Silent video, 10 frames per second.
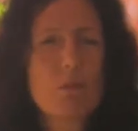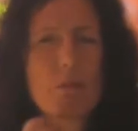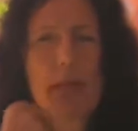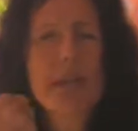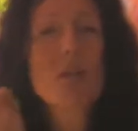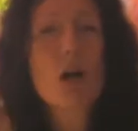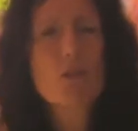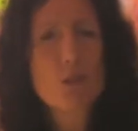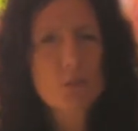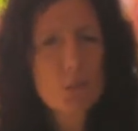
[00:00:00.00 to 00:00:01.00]
making
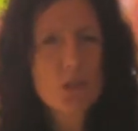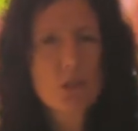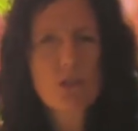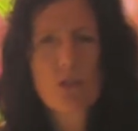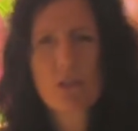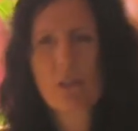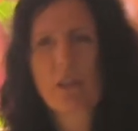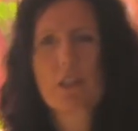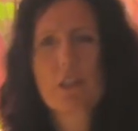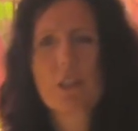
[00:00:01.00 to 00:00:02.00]
contributions to the
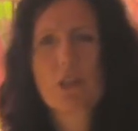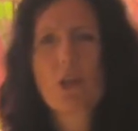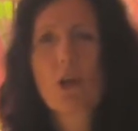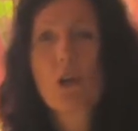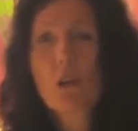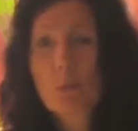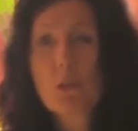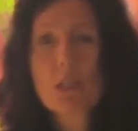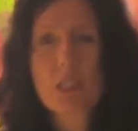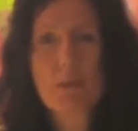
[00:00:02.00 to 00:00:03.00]
larger
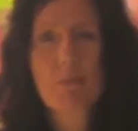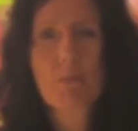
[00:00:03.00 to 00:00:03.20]
community.